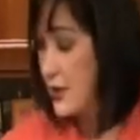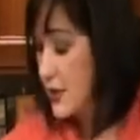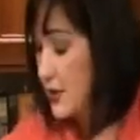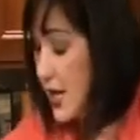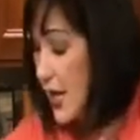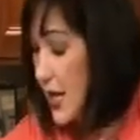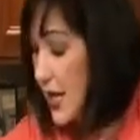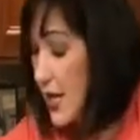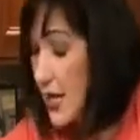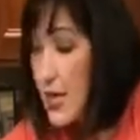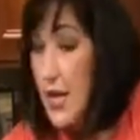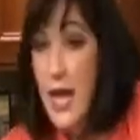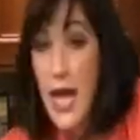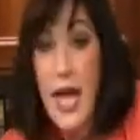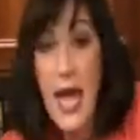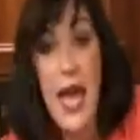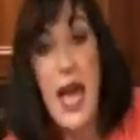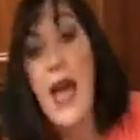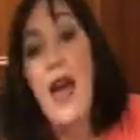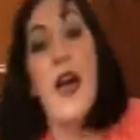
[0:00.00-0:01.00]
aside.
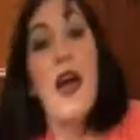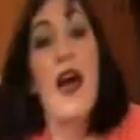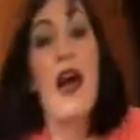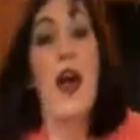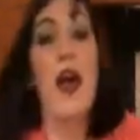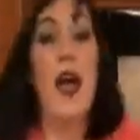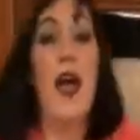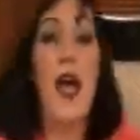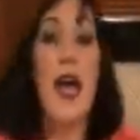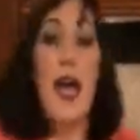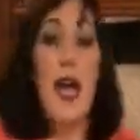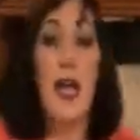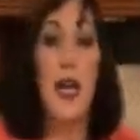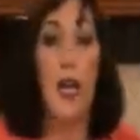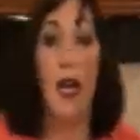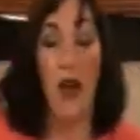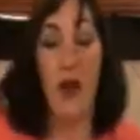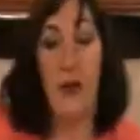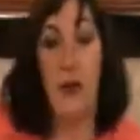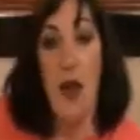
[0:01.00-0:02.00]

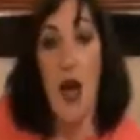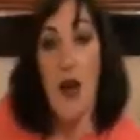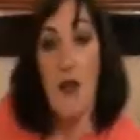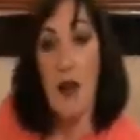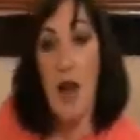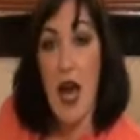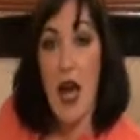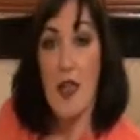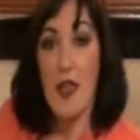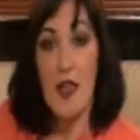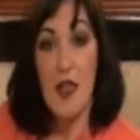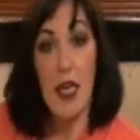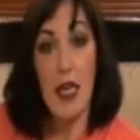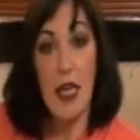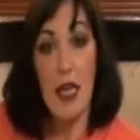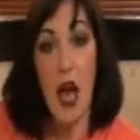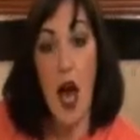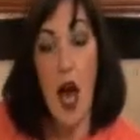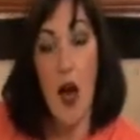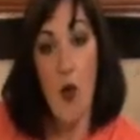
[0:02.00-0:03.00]
And I've got
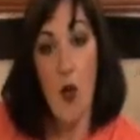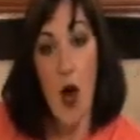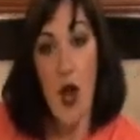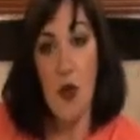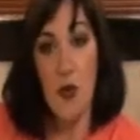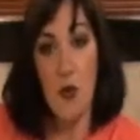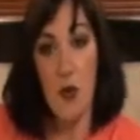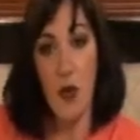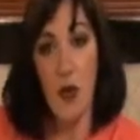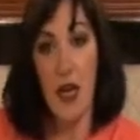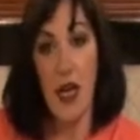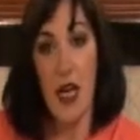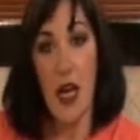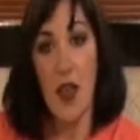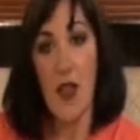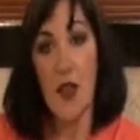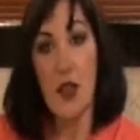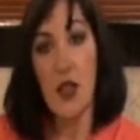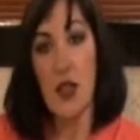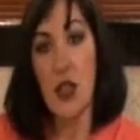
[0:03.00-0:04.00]
the hot water boiling
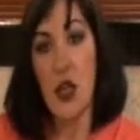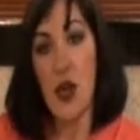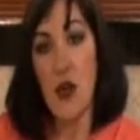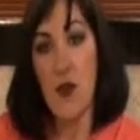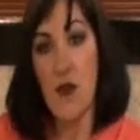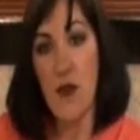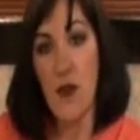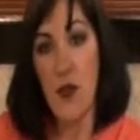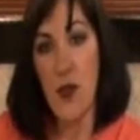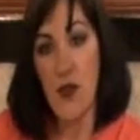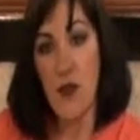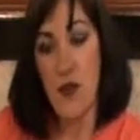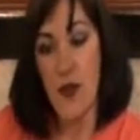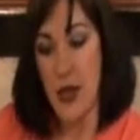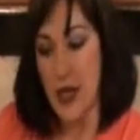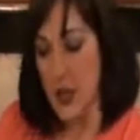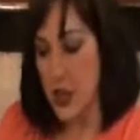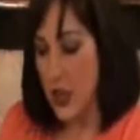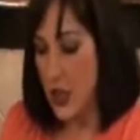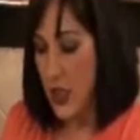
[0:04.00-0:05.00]
on the stove for the
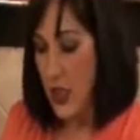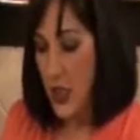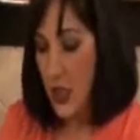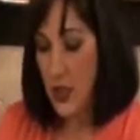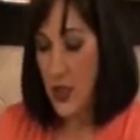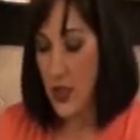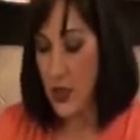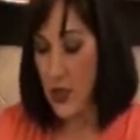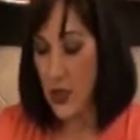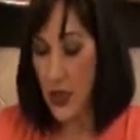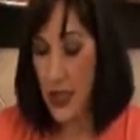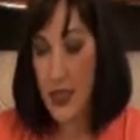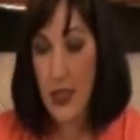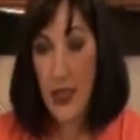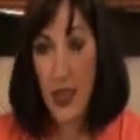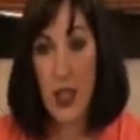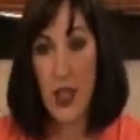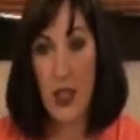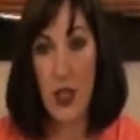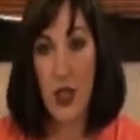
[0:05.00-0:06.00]
fettuccine. So
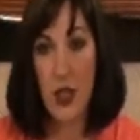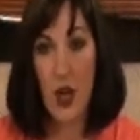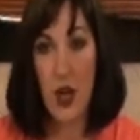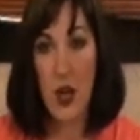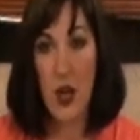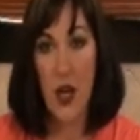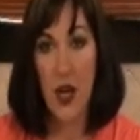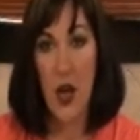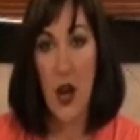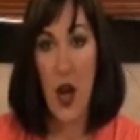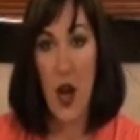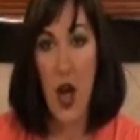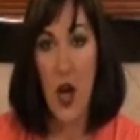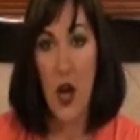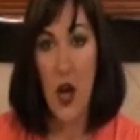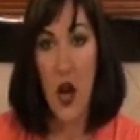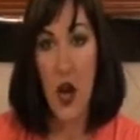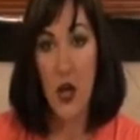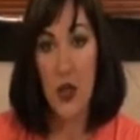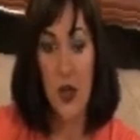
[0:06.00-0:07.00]
let's get started
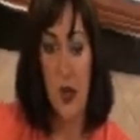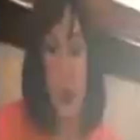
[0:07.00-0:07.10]
on our